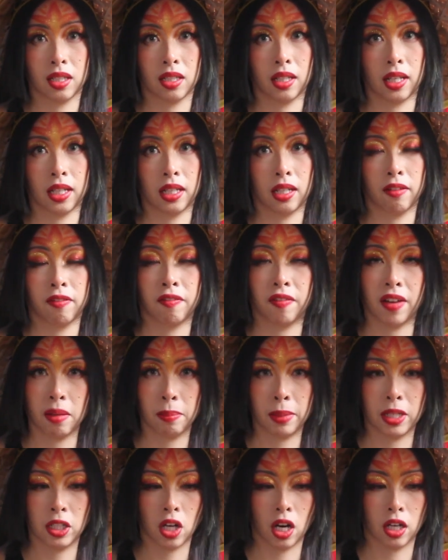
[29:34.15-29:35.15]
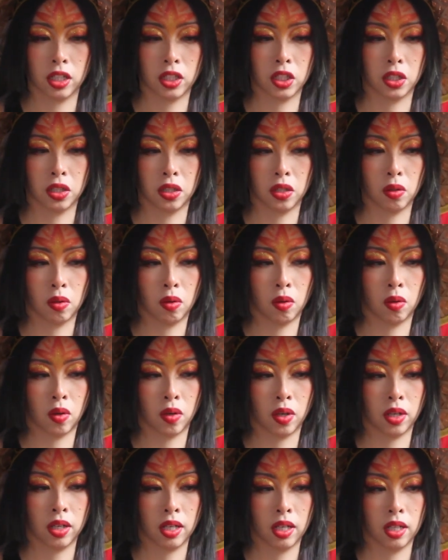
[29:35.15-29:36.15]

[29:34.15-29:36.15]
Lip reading: like a family doctor or